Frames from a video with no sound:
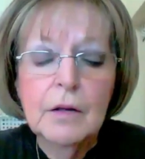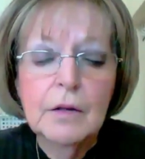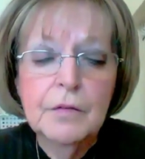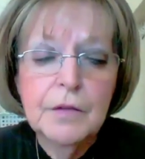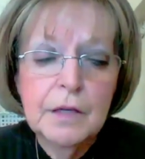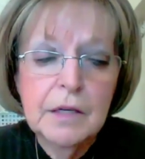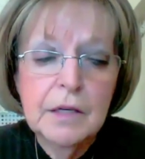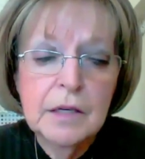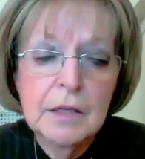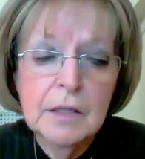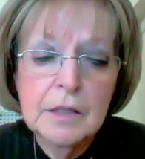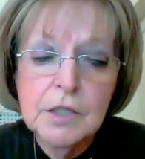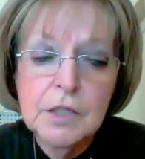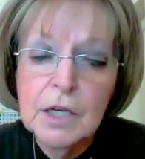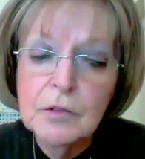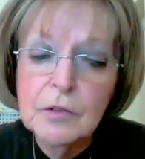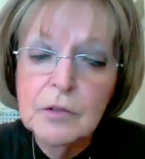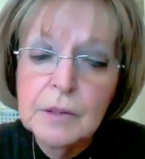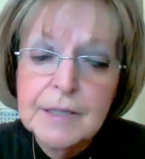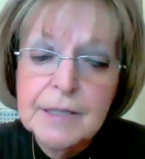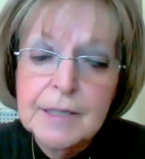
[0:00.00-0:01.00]
the uh,
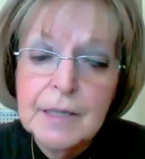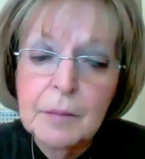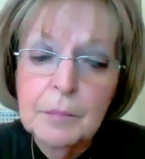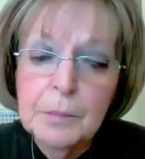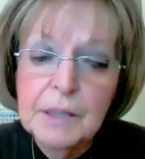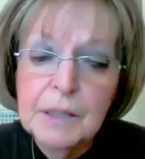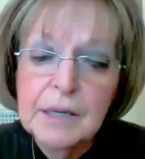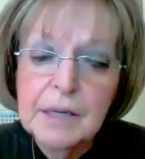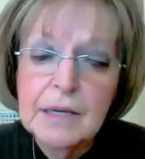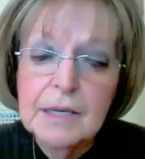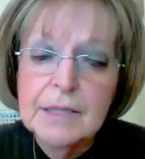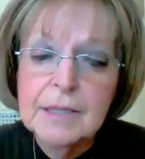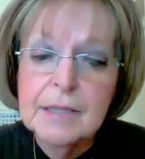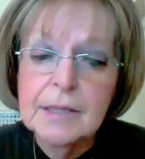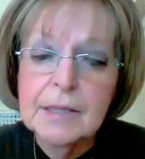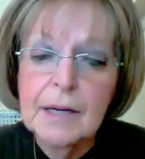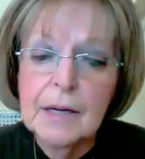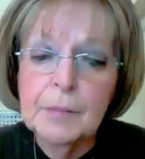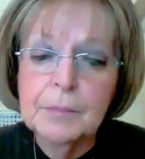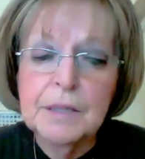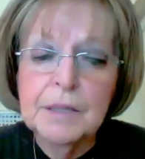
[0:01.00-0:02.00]
General Assembly has
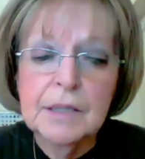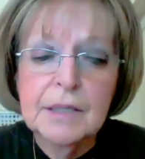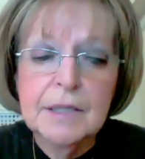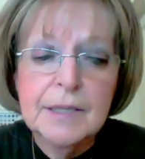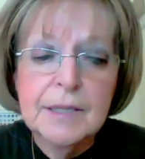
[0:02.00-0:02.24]
adopted